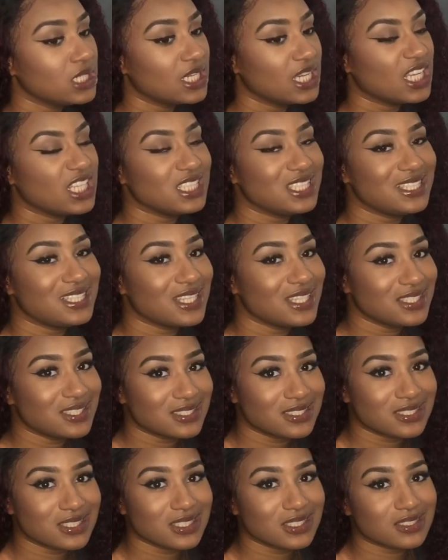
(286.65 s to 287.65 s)
in
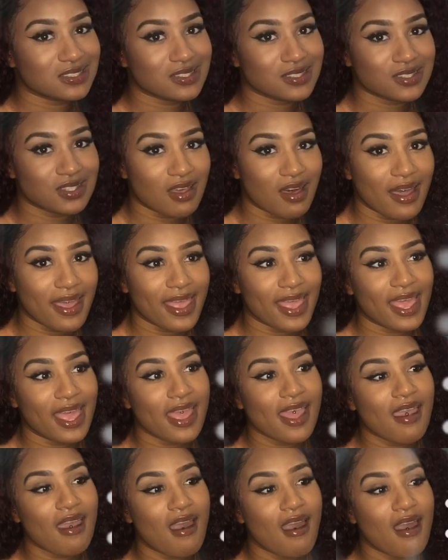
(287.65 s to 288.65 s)
this
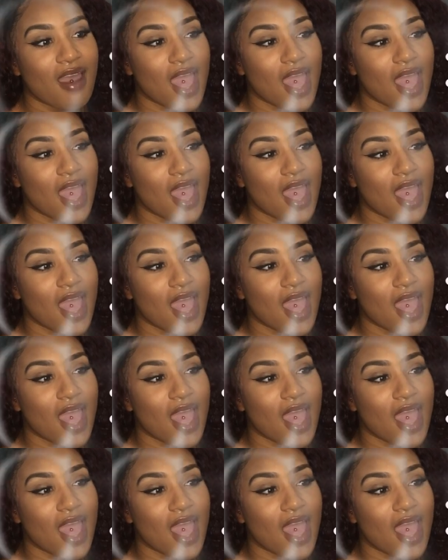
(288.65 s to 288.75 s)
society